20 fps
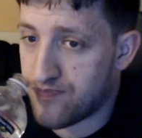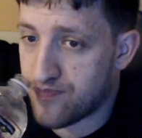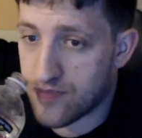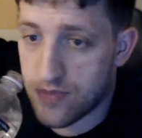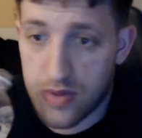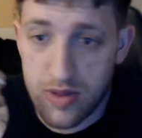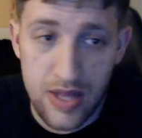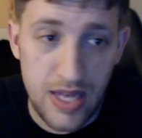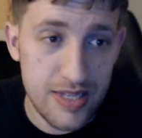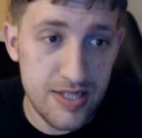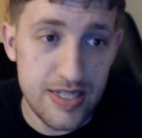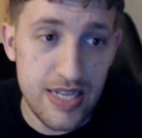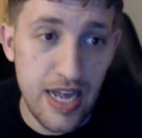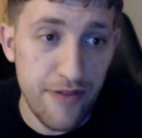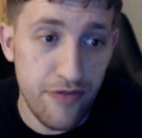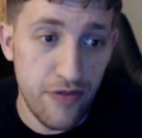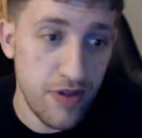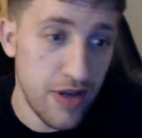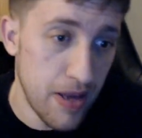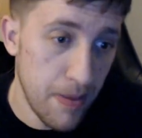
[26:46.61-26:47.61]
That's
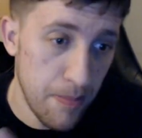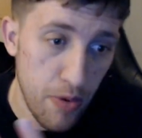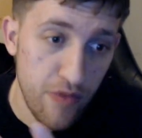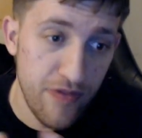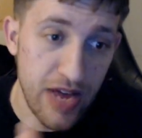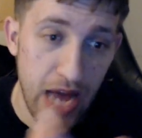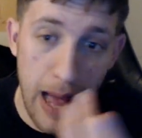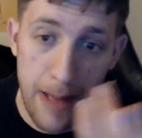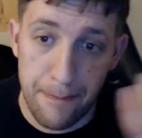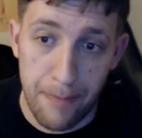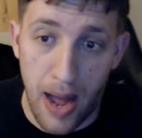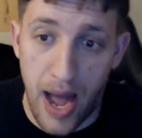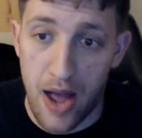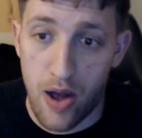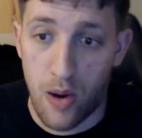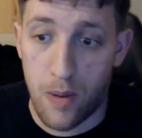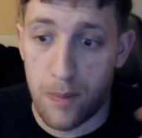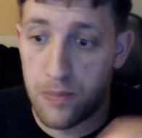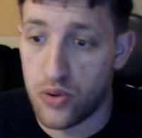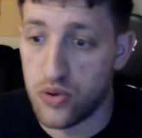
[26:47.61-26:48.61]
definitely a movie I'd buy
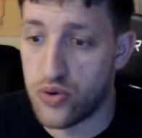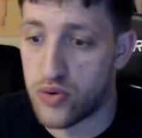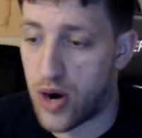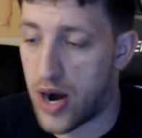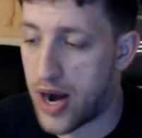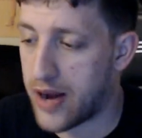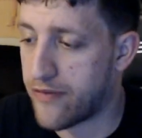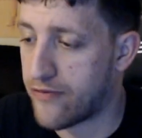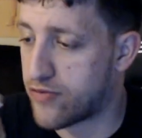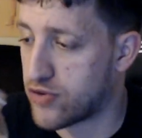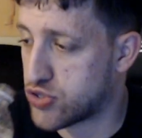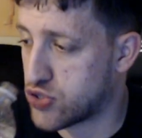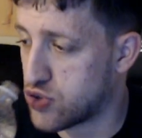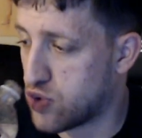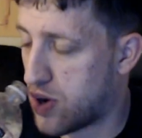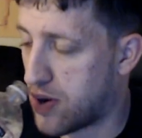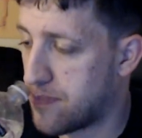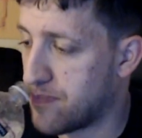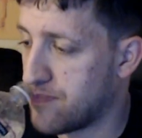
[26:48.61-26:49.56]
on Blu-ray for sure.